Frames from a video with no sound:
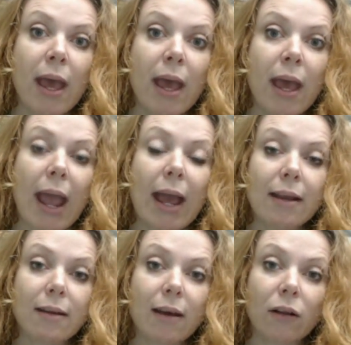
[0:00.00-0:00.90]

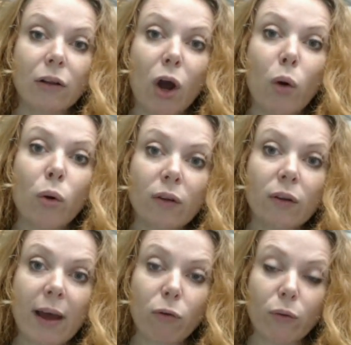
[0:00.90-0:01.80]
and lower the
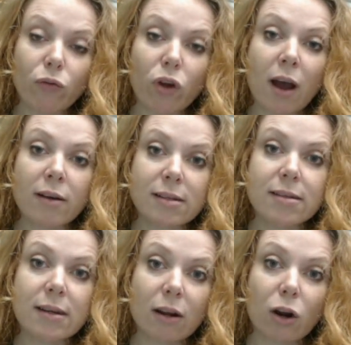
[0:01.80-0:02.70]
level of
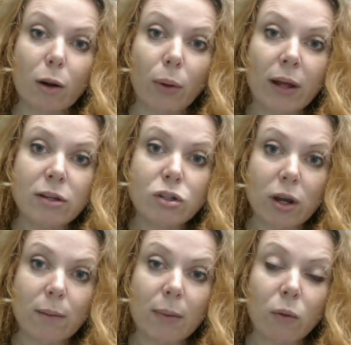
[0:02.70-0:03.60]
toxicity in our
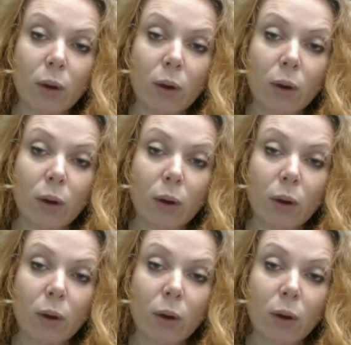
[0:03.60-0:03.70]
bloodstream.